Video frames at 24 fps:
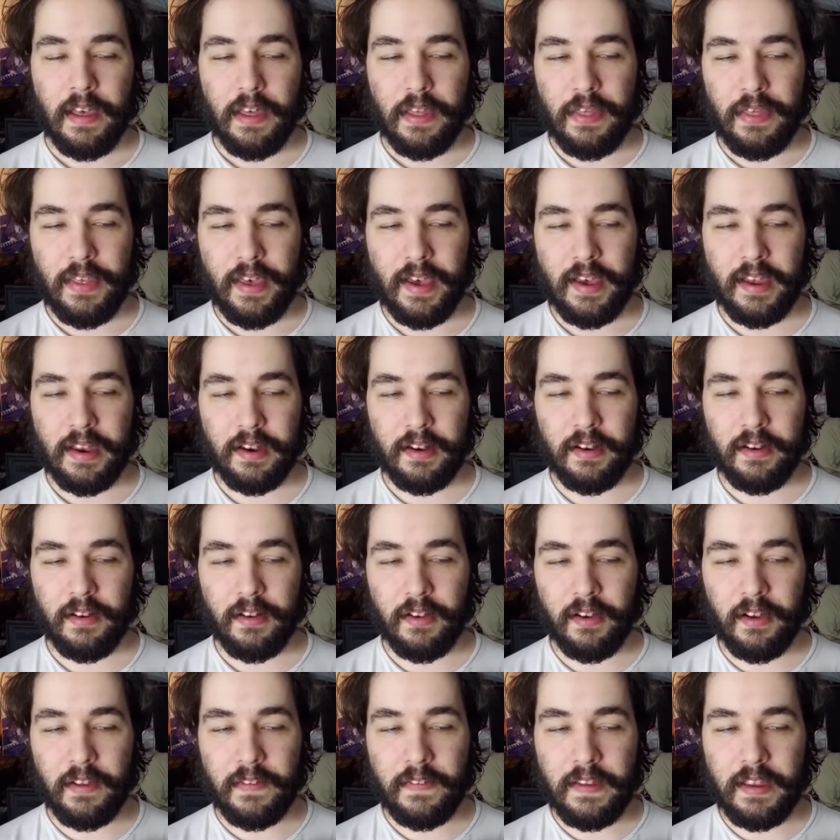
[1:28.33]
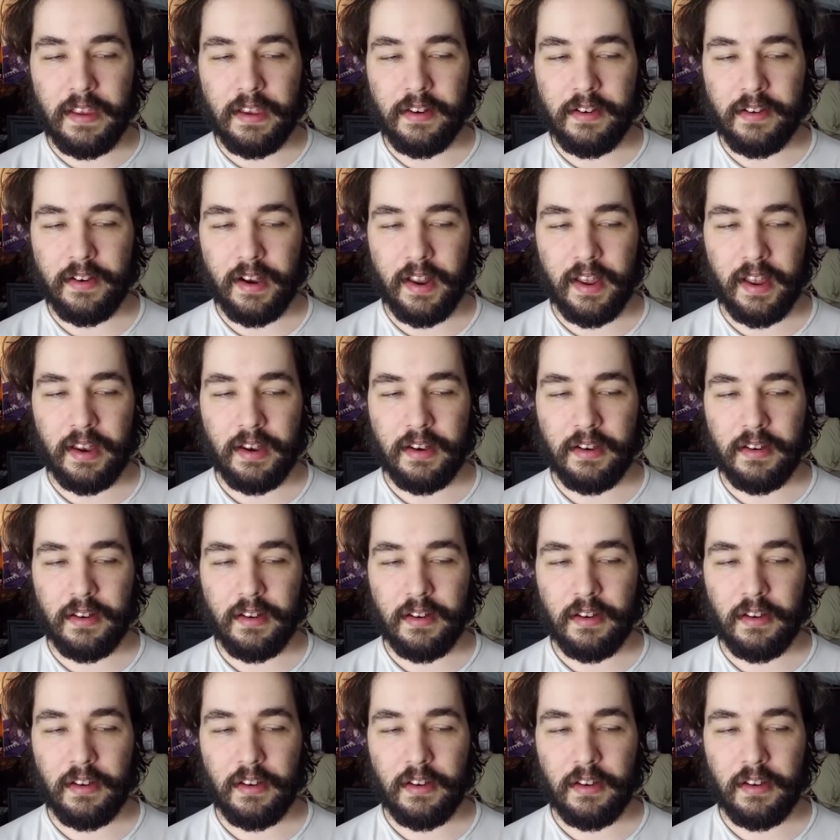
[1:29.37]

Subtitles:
that on the internet,